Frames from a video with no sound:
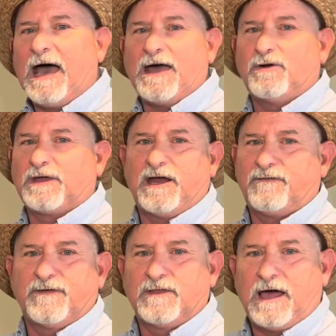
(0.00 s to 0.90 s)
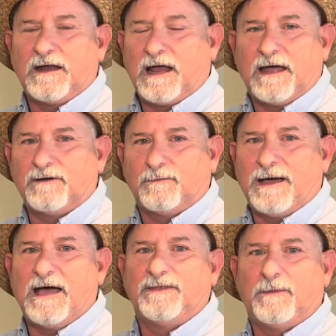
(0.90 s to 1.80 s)
I don't care for the, I, I don't
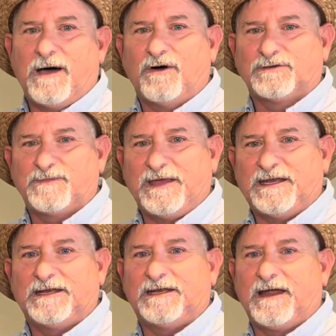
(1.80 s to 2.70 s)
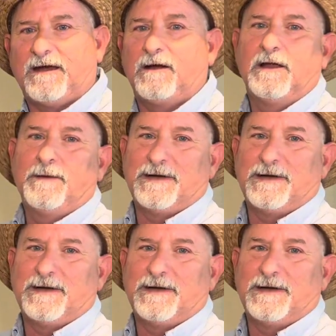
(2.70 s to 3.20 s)
mind the bones being in there.